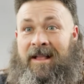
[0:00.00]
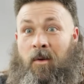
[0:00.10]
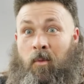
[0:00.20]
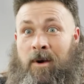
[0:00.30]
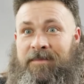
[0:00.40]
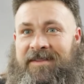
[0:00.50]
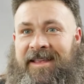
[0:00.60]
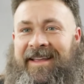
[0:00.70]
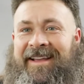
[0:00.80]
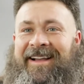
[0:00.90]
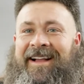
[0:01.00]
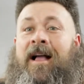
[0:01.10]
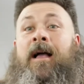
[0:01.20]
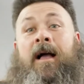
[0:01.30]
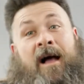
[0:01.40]
Whoops.
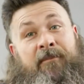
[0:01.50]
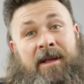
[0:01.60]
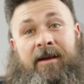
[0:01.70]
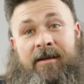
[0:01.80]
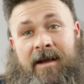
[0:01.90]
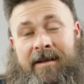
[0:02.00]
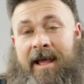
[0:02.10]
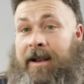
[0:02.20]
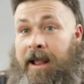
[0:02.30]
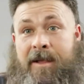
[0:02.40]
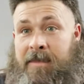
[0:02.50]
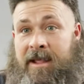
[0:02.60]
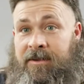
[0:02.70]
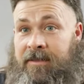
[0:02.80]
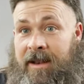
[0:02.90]
I've been there and done that, and I may
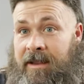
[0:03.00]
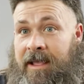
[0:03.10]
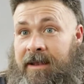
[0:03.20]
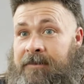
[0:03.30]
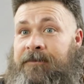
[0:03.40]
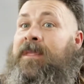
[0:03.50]
do that again.